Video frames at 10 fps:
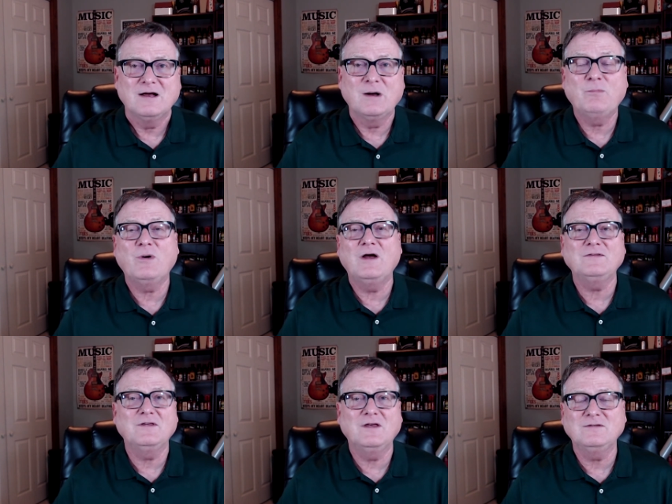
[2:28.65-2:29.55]

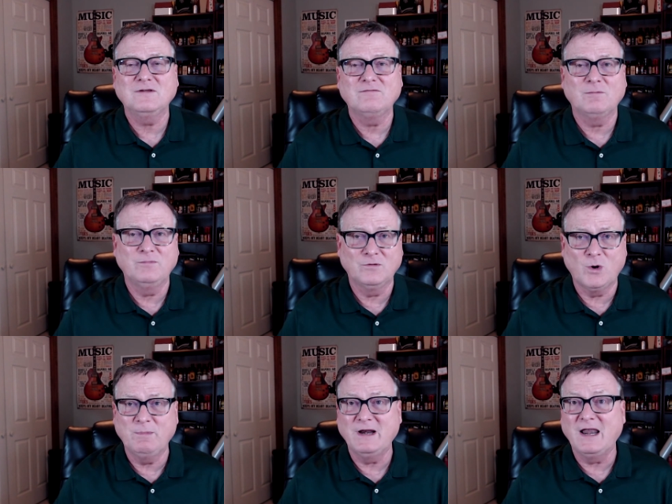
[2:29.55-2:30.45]
process of
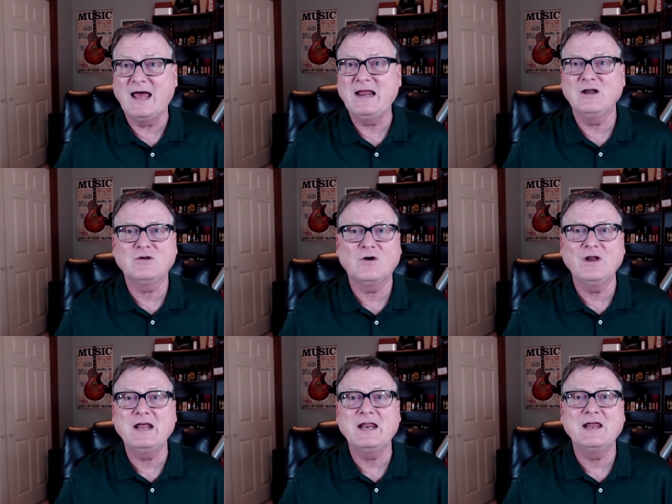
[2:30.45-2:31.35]
absorbing light and
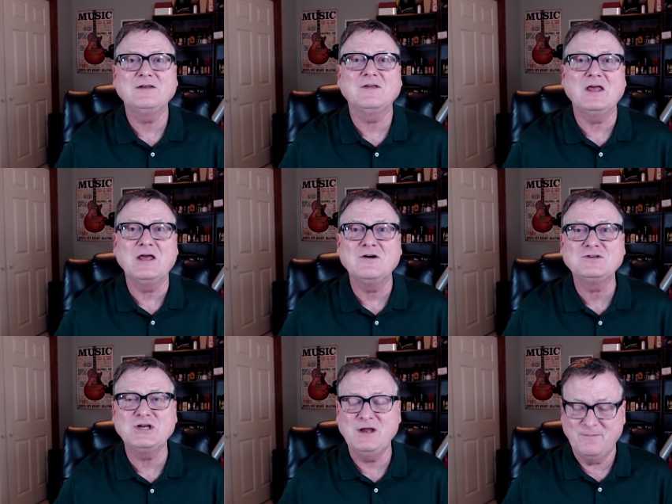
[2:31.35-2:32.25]
turning it into
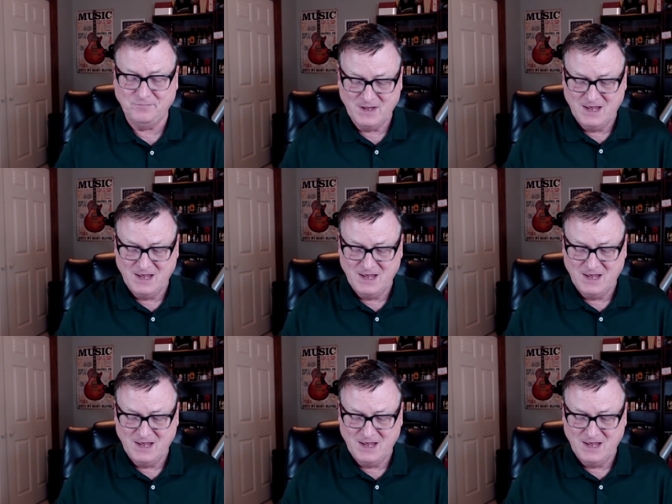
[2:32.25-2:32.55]
energy.